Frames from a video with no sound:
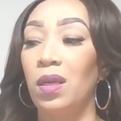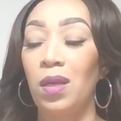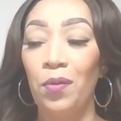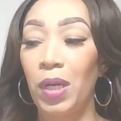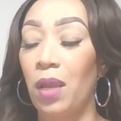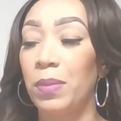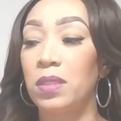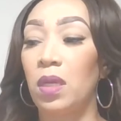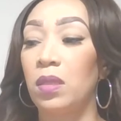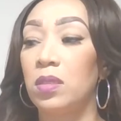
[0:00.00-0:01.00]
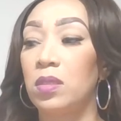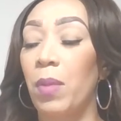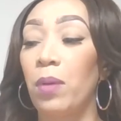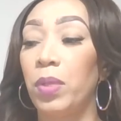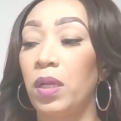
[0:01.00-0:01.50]
He already had me say this
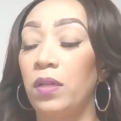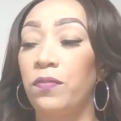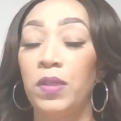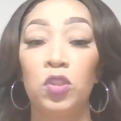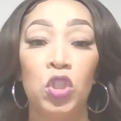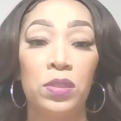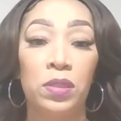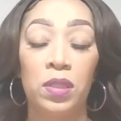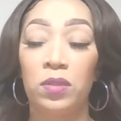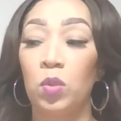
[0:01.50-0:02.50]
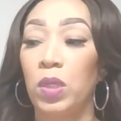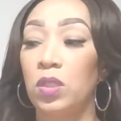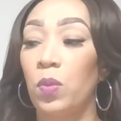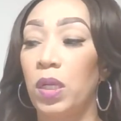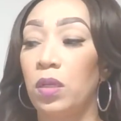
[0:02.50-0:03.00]
about being at the feet of Jesus in
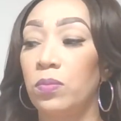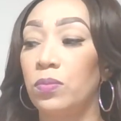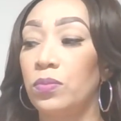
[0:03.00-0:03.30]
2020.